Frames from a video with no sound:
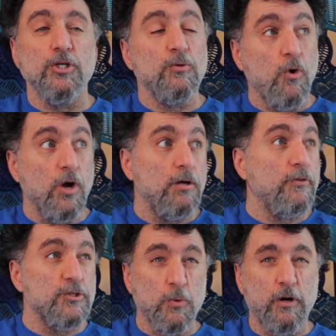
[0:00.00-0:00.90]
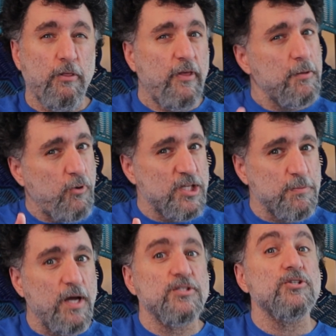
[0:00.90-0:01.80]
to you, or there's one other thing,
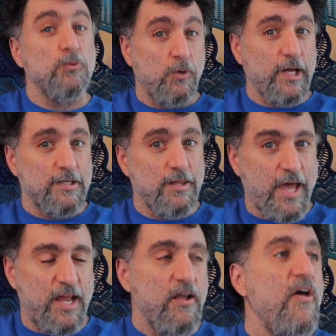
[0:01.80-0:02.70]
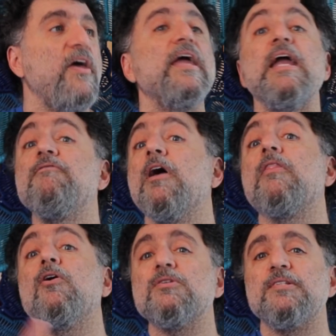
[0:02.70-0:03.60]
boss monsters, and we'll get to that. If none
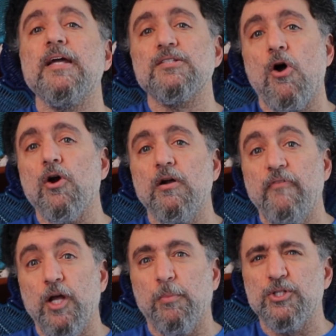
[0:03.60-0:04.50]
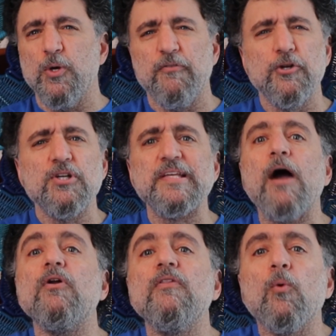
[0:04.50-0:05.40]
of those things are available to you, if you're just
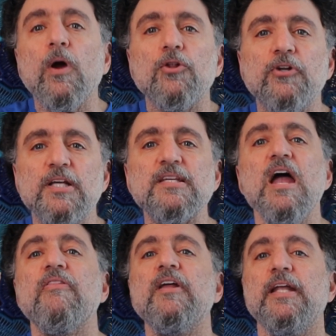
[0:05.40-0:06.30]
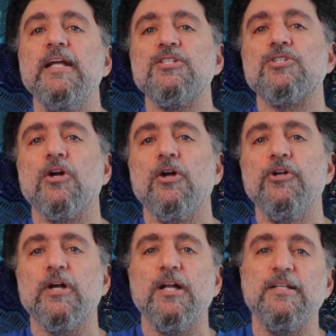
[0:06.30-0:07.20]
out in the wilderness, then each turn
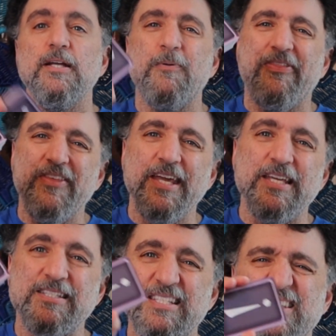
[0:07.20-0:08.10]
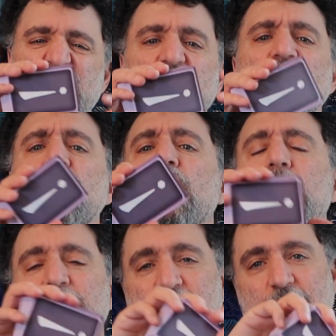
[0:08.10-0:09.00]
you're going to deal with these. This is the
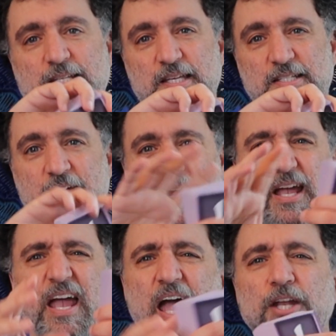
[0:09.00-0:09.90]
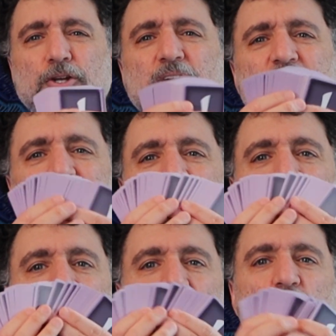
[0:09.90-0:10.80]
circumstances deck. And you can
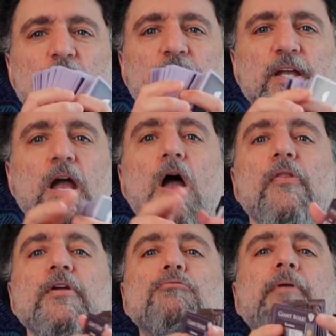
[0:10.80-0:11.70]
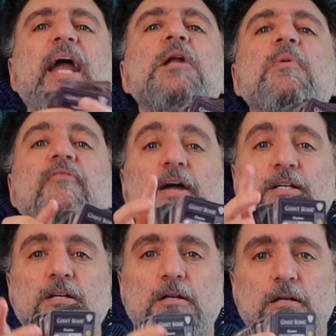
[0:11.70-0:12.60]
consider this sort of the random
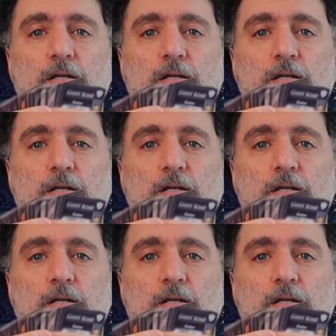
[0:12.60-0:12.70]
event